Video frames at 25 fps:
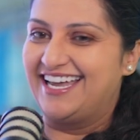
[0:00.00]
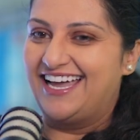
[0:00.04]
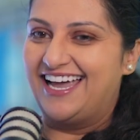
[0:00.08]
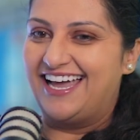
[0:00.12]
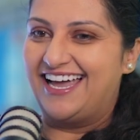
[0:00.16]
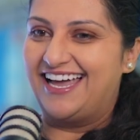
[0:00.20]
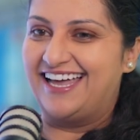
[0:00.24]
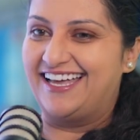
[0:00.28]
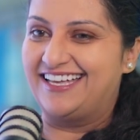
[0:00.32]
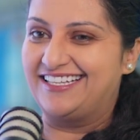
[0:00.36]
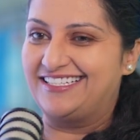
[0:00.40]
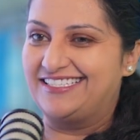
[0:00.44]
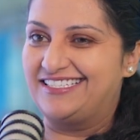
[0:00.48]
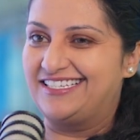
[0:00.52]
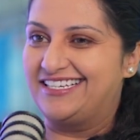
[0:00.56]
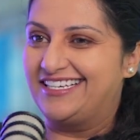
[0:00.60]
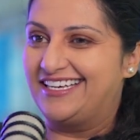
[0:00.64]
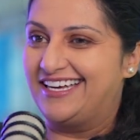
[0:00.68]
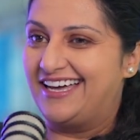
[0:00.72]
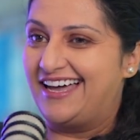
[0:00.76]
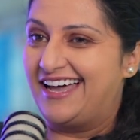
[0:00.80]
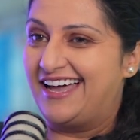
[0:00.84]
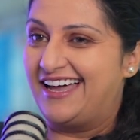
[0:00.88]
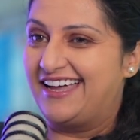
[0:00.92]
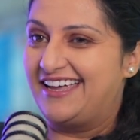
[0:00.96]
and
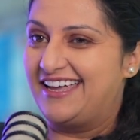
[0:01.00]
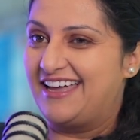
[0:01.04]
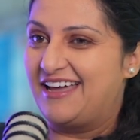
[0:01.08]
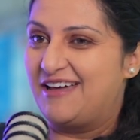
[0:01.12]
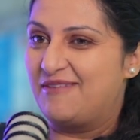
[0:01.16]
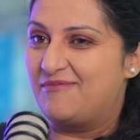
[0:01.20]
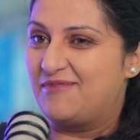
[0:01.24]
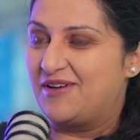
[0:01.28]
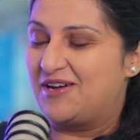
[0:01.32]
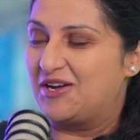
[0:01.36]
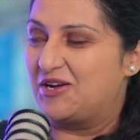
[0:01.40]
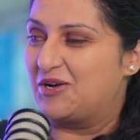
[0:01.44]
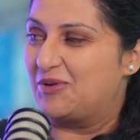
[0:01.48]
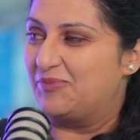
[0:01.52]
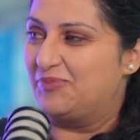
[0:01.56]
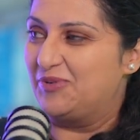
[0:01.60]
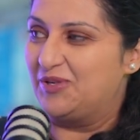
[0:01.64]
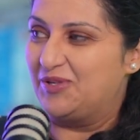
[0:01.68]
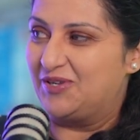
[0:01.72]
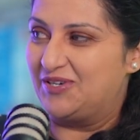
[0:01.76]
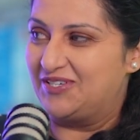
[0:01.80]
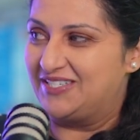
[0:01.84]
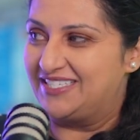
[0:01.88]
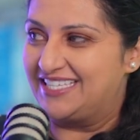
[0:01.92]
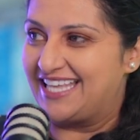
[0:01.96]
I am a
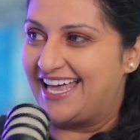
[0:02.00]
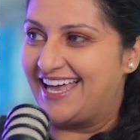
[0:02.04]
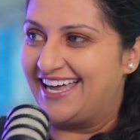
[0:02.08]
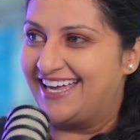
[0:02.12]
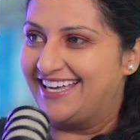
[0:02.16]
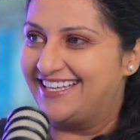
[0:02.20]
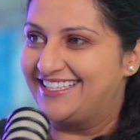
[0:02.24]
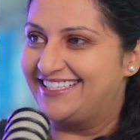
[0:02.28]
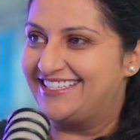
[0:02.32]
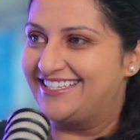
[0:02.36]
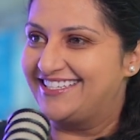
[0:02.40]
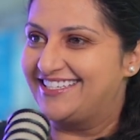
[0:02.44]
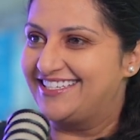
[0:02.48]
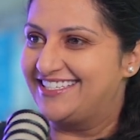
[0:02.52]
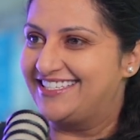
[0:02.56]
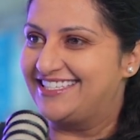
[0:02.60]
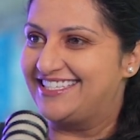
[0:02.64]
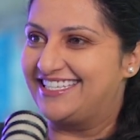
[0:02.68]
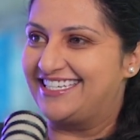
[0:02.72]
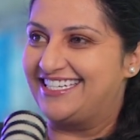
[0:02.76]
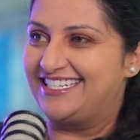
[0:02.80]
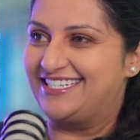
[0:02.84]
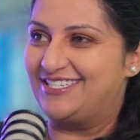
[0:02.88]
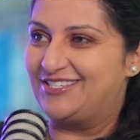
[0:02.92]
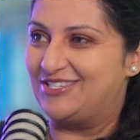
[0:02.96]
computer scientist,
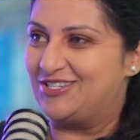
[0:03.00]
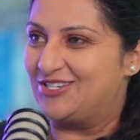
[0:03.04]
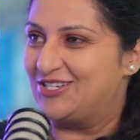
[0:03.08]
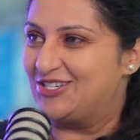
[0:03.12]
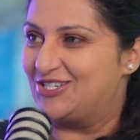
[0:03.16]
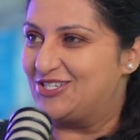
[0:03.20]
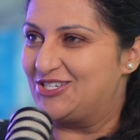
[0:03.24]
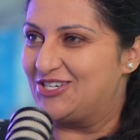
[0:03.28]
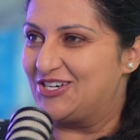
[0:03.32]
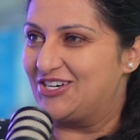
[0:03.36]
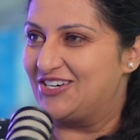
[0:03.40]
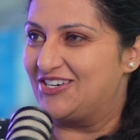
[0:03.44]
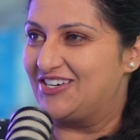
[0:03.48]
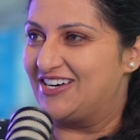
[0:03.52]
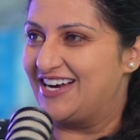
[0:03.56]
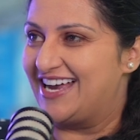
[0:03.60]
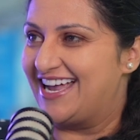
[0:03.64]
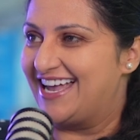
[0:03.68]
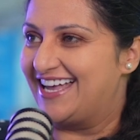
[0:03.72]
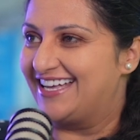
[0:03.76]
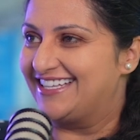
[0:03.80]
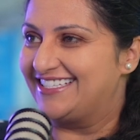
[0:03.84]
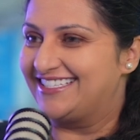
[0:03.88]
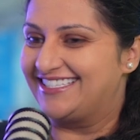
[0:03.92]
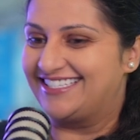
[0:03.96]
researcher,
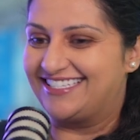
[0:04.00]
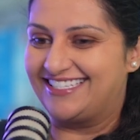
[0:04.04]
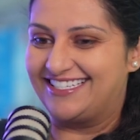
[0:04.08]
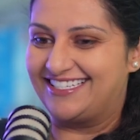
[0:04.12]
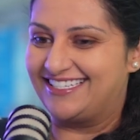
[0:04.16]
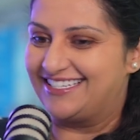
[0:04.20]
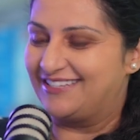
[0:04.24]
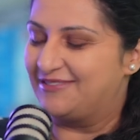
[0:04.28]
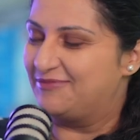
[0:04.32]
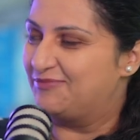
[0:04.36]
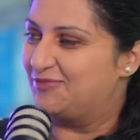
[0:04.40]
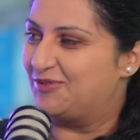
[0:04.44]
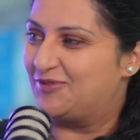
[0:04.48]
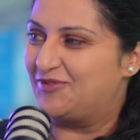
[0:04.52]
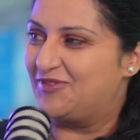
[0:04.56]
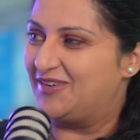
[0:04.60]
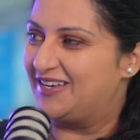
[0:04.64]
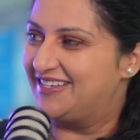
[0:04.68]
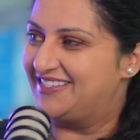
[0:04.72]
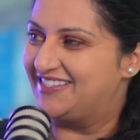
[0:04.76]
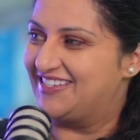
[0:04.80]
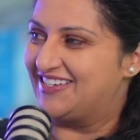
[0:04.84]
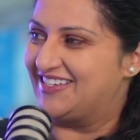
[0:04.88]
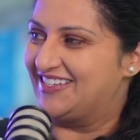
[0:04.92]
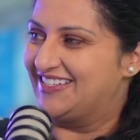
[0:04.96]
and
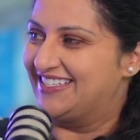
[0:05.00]
professor.